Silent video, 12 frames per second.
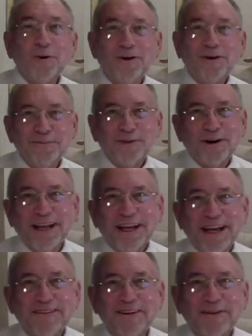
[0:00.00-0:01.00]
Good morning,
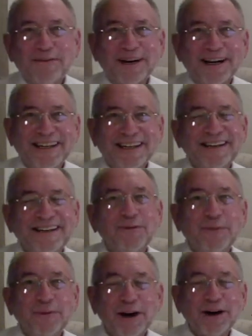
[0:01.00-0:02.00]
everyone.
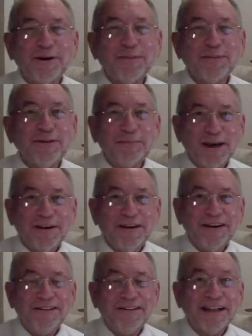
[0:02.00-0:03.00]
Welcome to
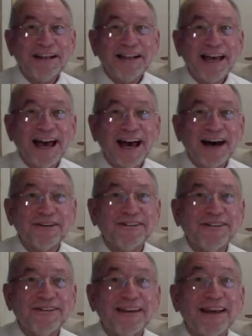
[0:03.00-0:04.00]
Mary's Little House
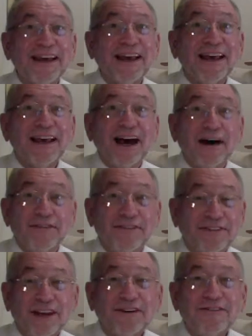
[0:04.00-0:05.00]
of
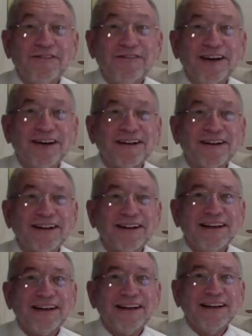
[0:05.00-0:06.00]
Centerville.
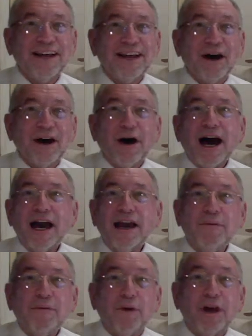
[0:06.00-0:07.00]

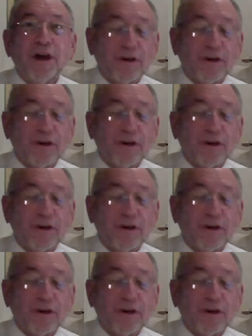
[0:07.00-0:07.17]
We